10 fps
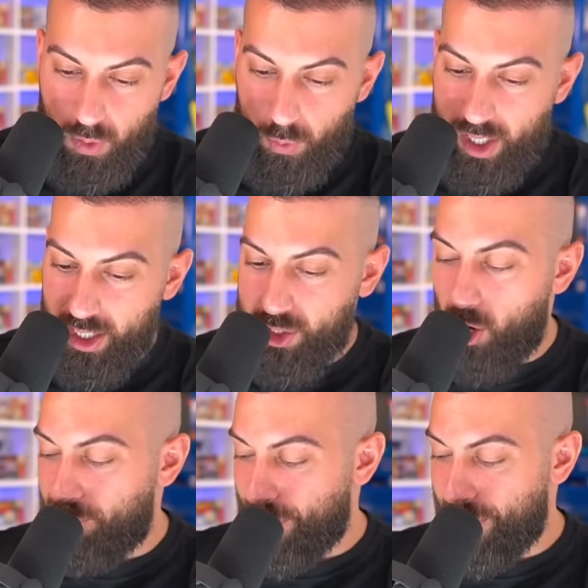We got a
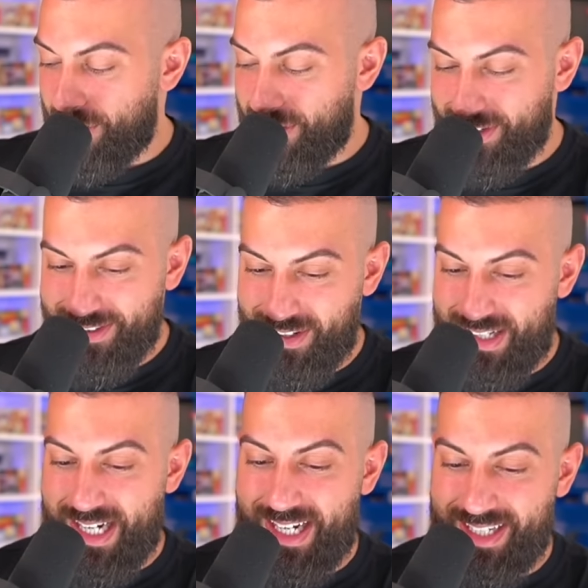Koffing.
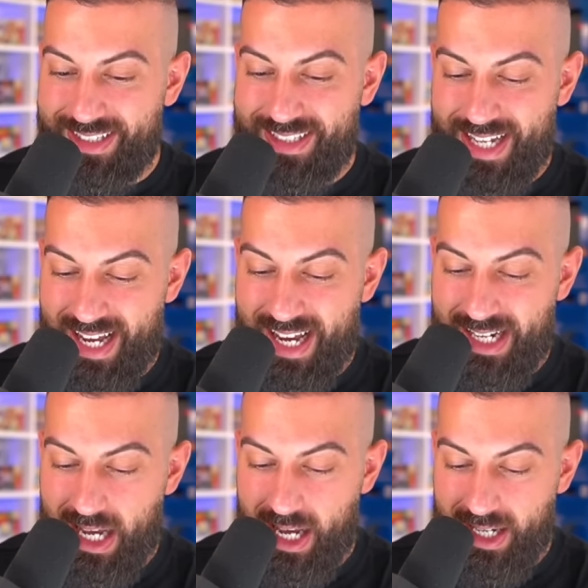Okay, nice.
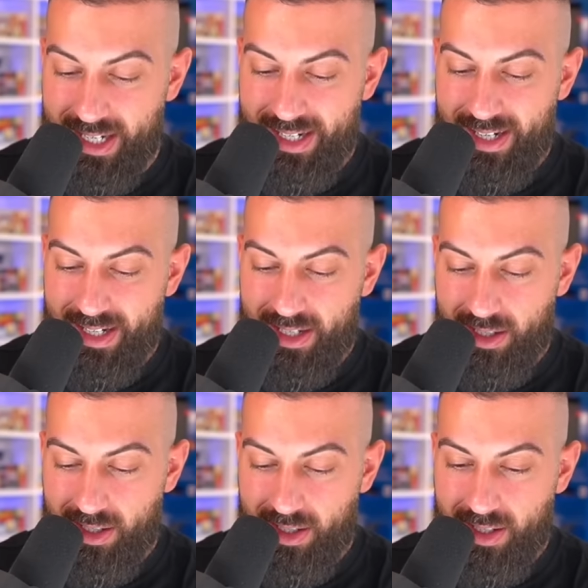And, and.
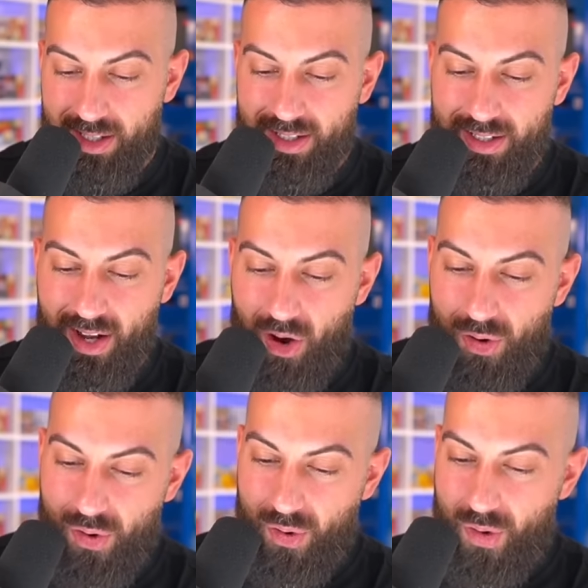
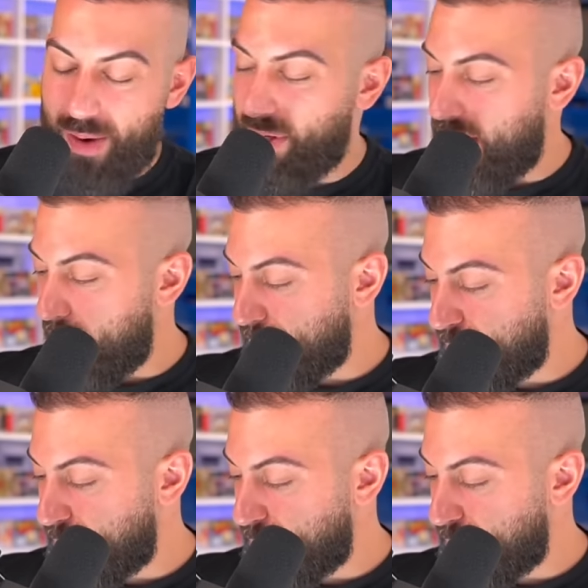Oh, and we got a